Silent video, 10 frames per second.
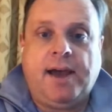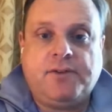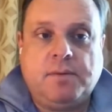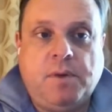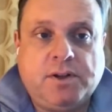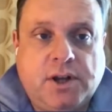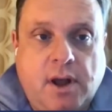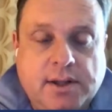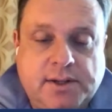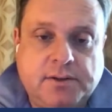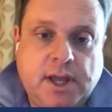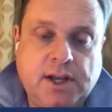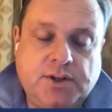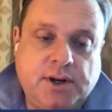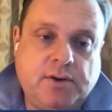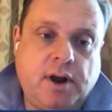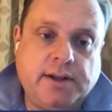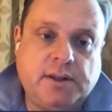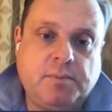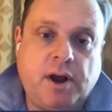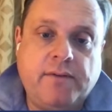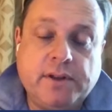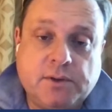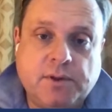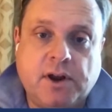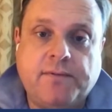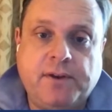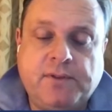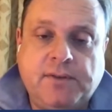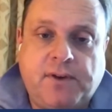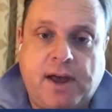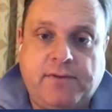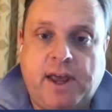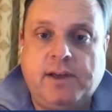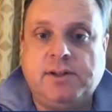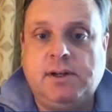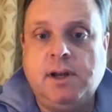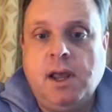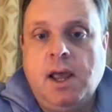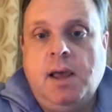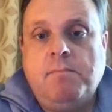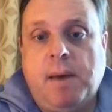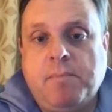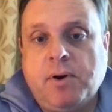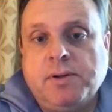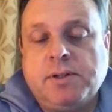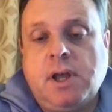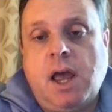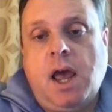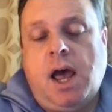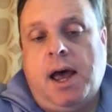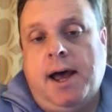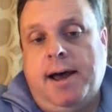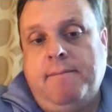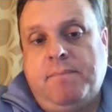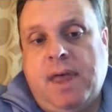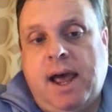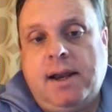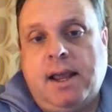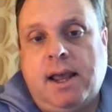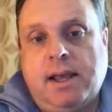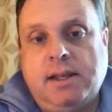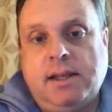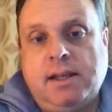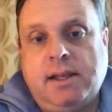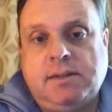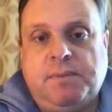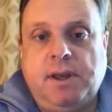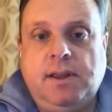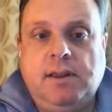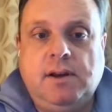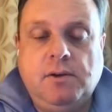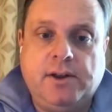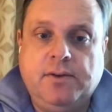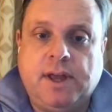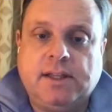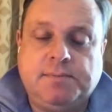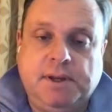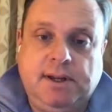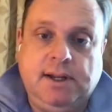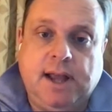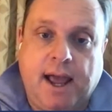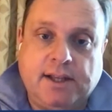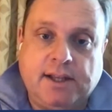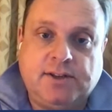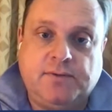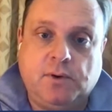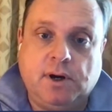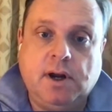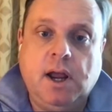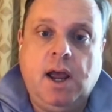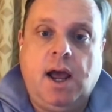after much consultation across the province with our 55,000 members, that has been the value that's being asked for.